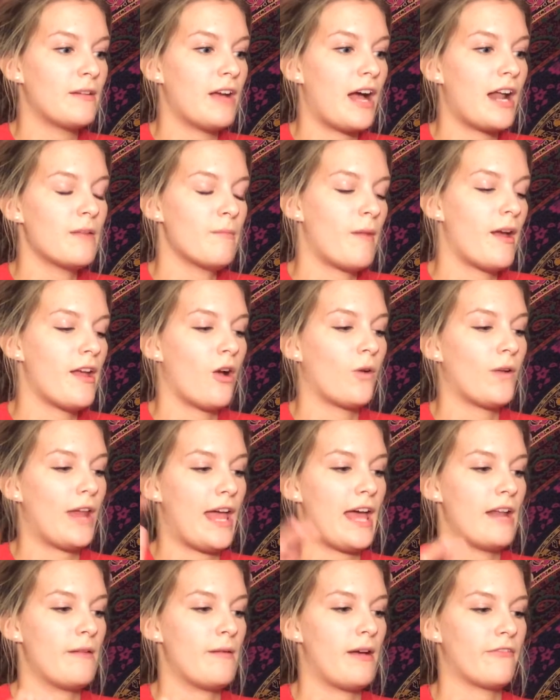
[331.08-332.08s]
got in my own
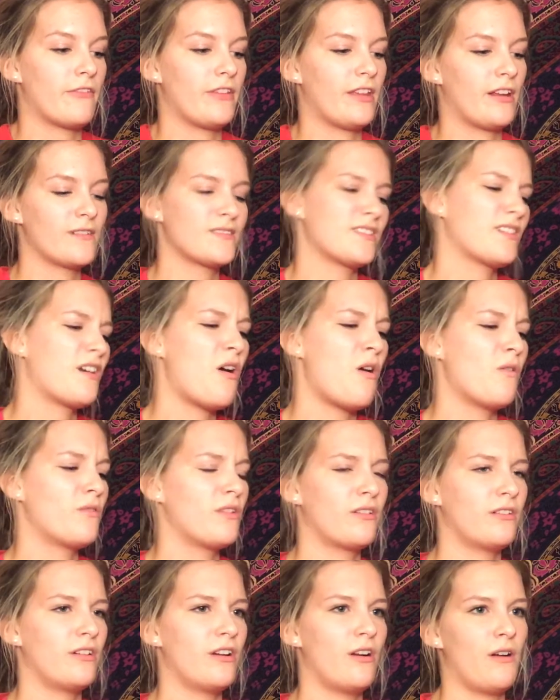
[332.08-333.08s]
head about everything. I was like, oh,
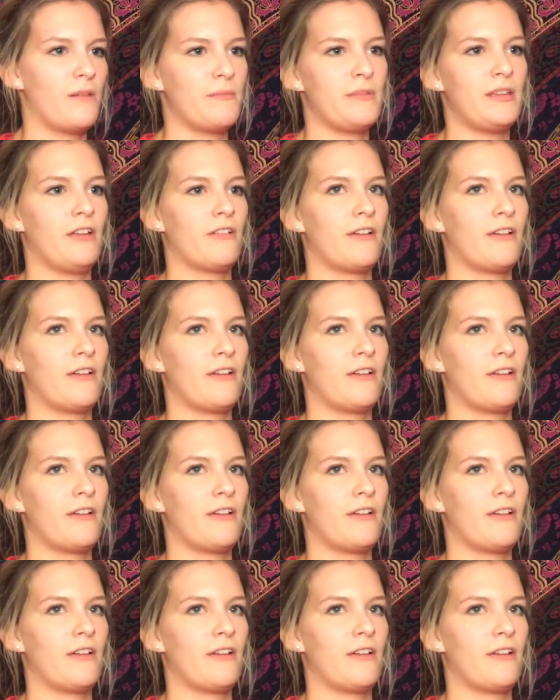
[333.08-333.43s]
no, I'm being